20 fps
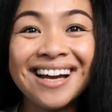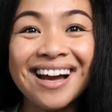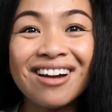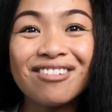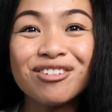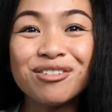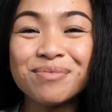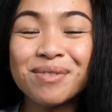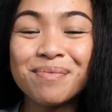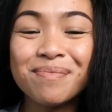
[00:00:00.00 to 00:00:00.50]

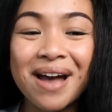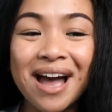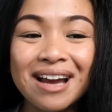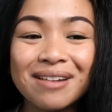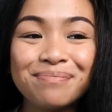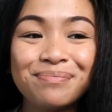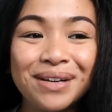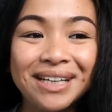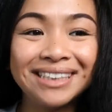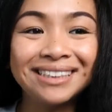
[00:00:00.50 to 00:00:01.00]
I won't be
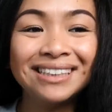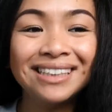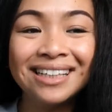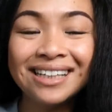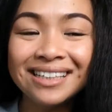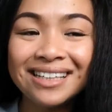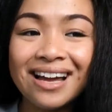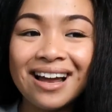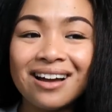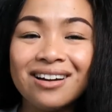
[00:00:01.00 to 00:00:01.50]
back. But
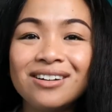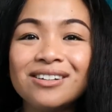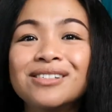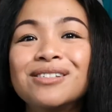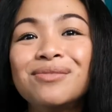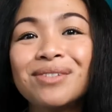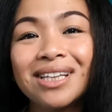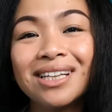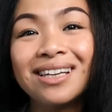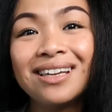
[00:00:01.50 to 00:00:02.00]
yeah,
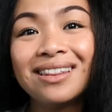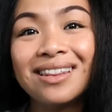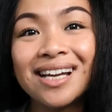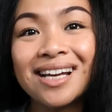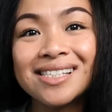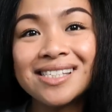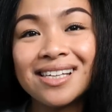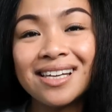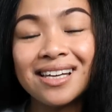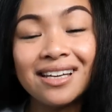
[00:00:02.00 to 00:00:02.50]
ultimately,
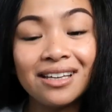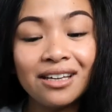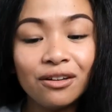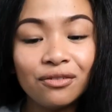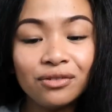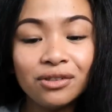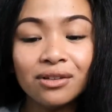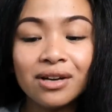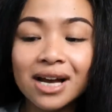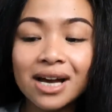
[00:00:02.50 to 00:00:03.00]
that's it.
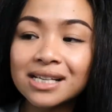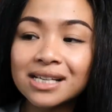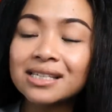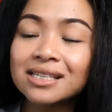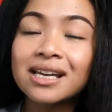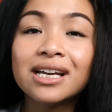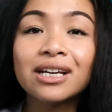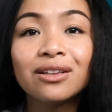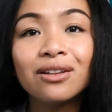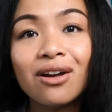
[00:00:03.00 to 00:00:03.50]
If you
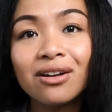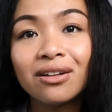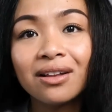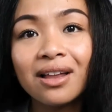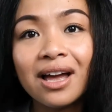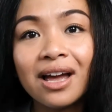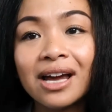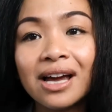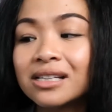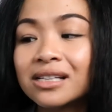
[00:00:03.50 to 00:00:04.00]
guys like
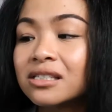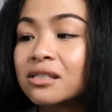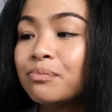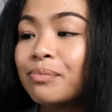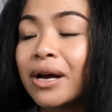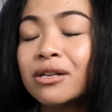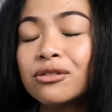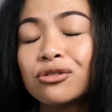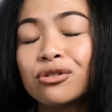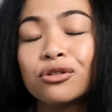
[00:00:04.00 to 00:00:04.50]
long lines,
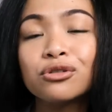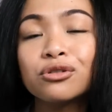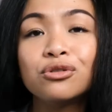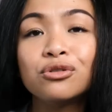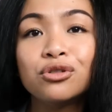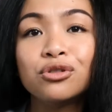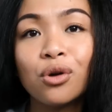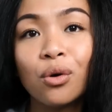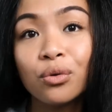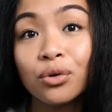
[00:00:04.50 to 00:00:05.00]
bouncers
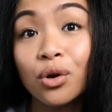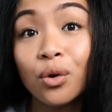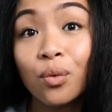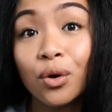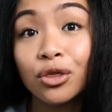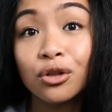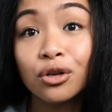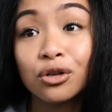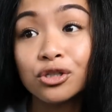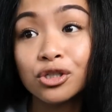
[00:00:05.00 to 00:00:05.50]
who don't know
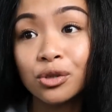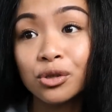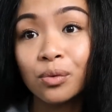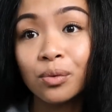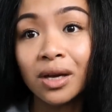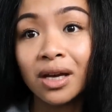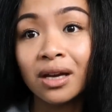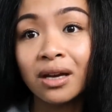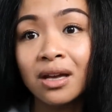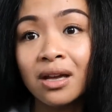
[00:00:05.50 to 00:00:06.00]
what they're
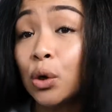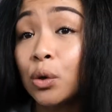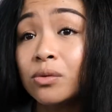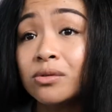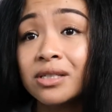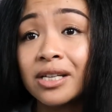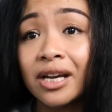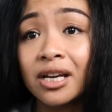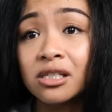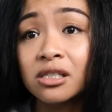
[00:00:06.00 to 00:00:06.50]
doing, no
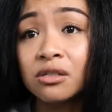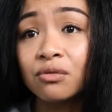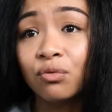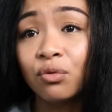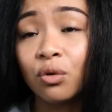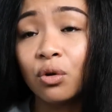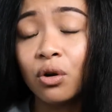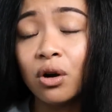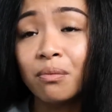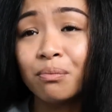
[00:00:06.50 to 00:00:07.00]
dance
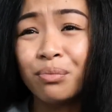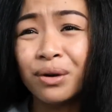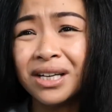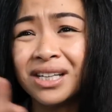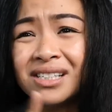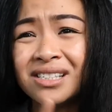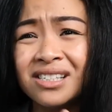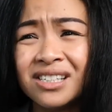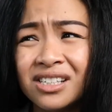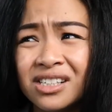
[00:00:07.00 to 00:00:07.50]
floor but
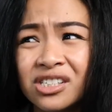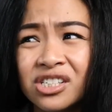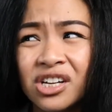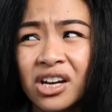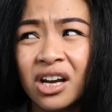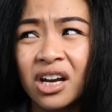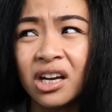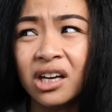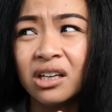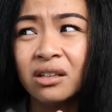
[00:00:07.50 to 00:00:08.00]
a
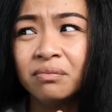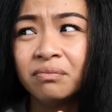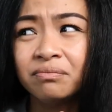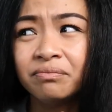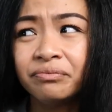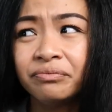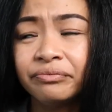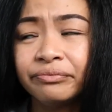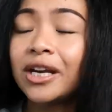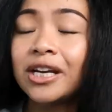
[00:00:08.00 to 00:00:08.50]
DJ,
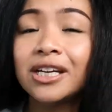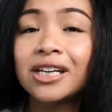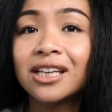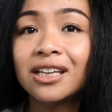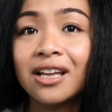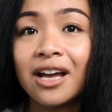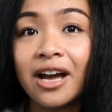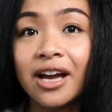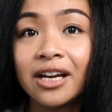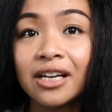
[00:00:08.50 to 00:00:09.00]
waiting
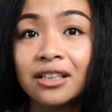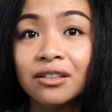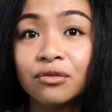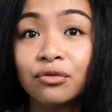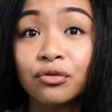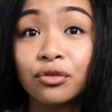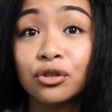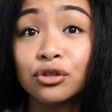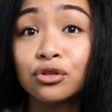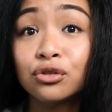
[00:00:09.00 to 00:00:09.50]
in line
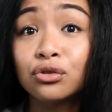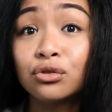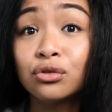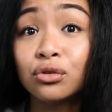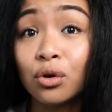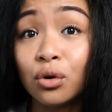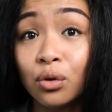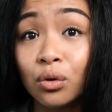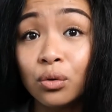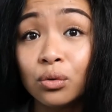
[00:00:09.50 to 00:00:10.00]
for
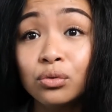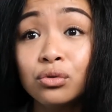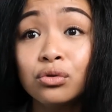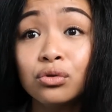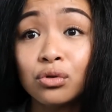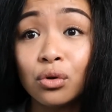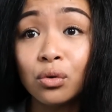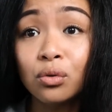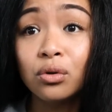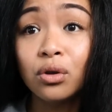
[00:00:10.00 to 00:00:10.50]
so,
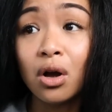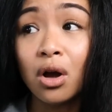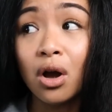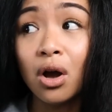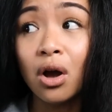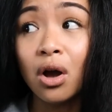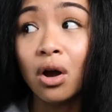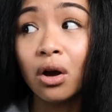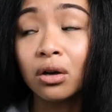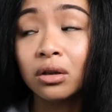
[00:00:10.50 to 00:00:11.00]
so
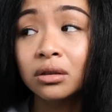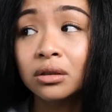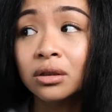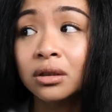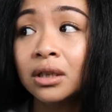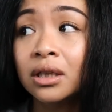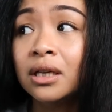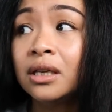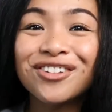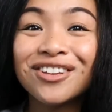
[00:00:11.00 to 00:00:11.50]
long,
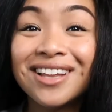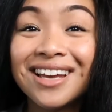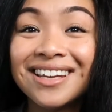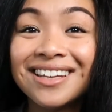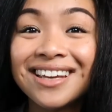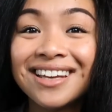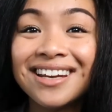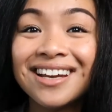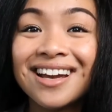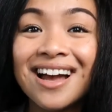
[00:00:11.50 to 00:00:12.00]
if you
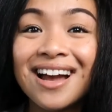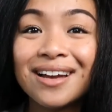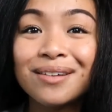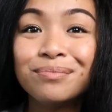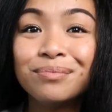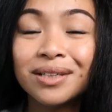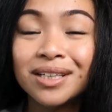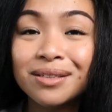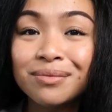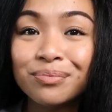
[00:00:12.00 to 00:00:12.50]
like getting high
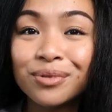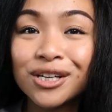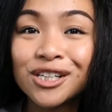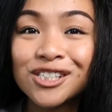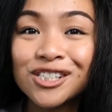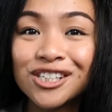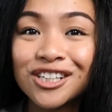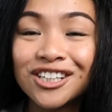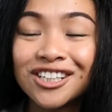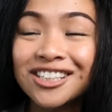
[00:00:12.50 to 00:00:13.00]
blood
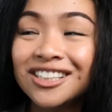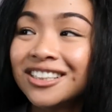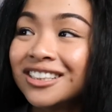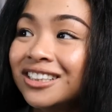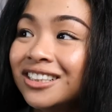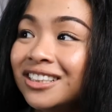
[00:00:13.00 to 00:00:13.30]
pressure